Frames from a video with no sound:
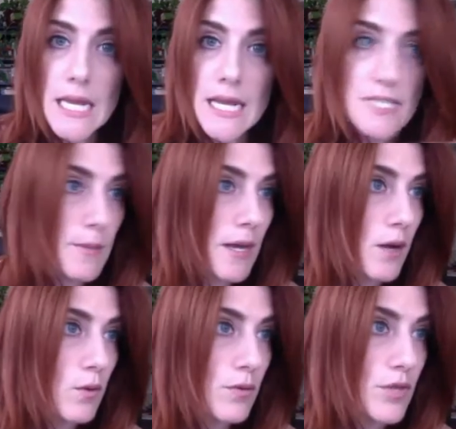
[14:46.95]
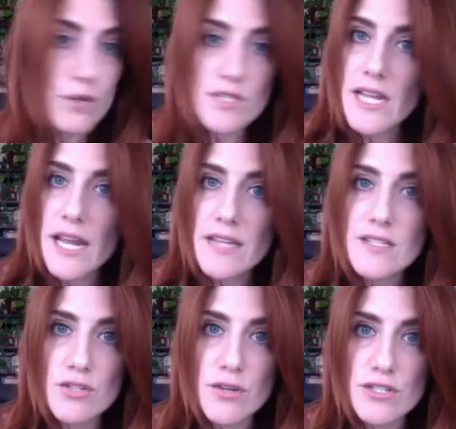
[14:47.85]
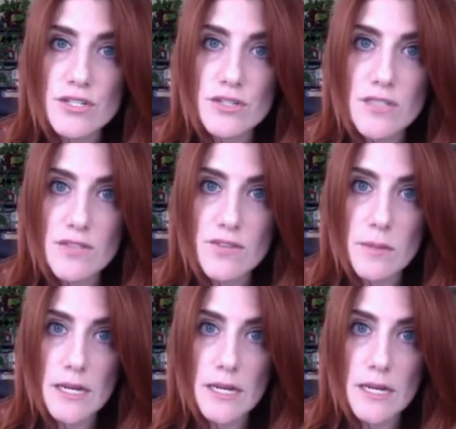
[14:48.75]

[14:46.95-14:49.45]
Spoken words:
It's about the notes the casting director is giving me